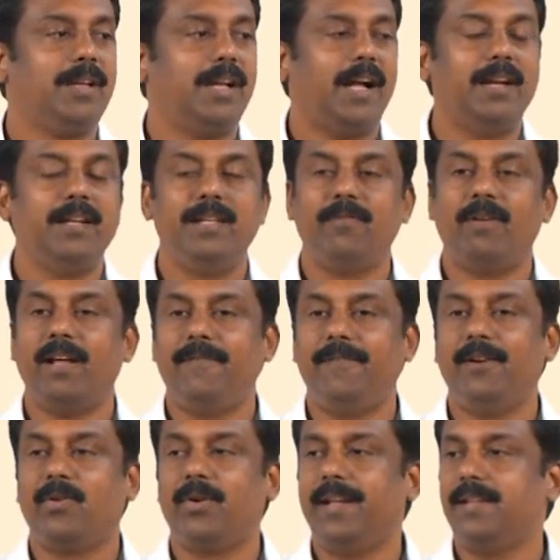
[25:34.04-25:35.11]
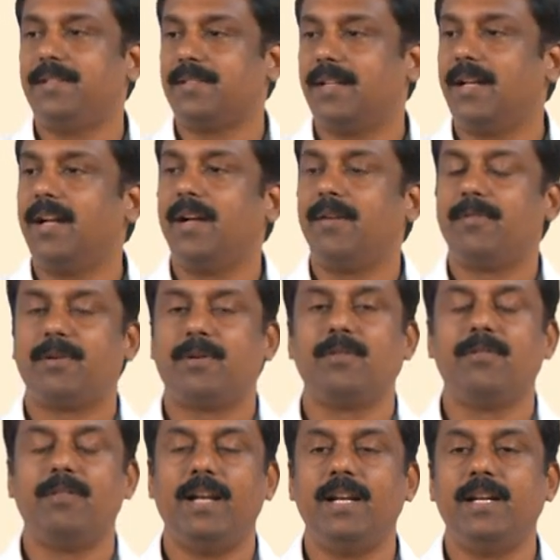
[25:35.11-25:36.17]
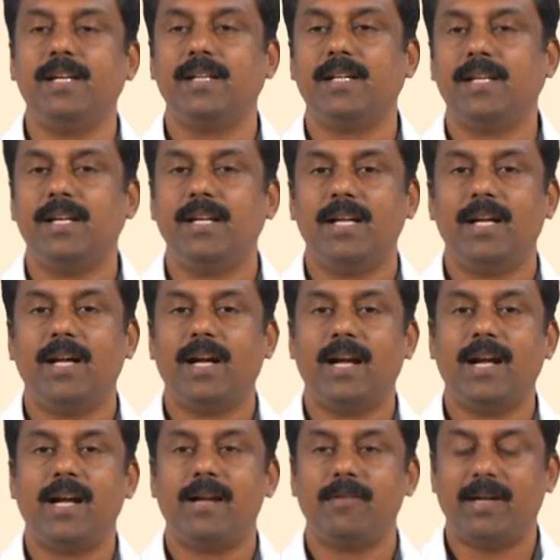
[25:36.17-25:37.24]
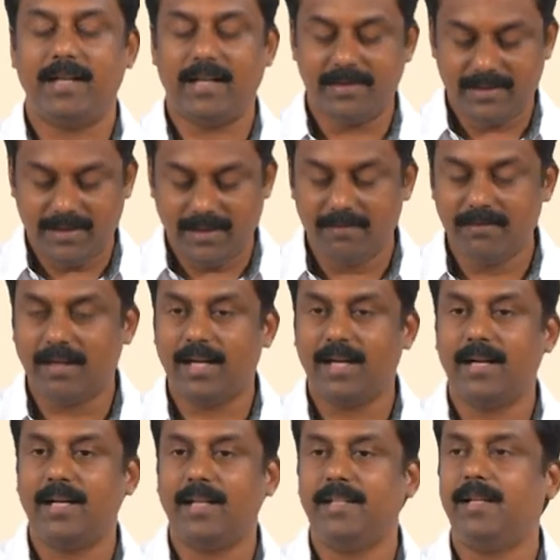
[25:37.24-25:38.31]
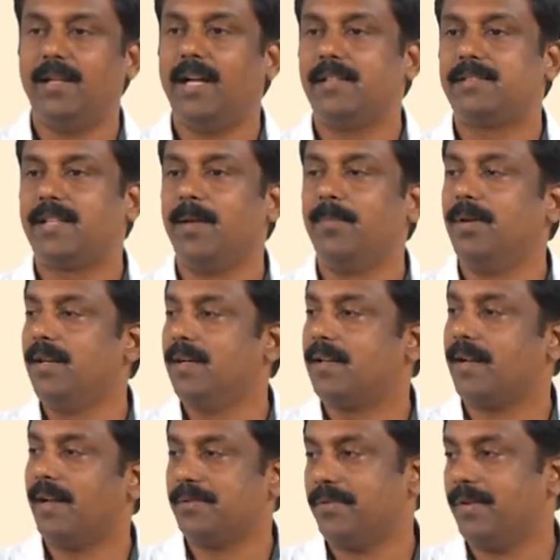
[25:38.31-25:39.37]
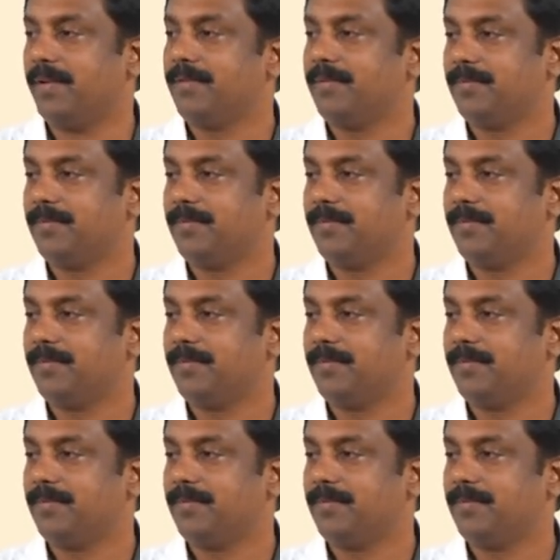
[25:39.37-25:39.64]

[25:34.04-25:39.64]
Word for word: and the wire feed rate to weld and achieve uh, the uh, stable transfer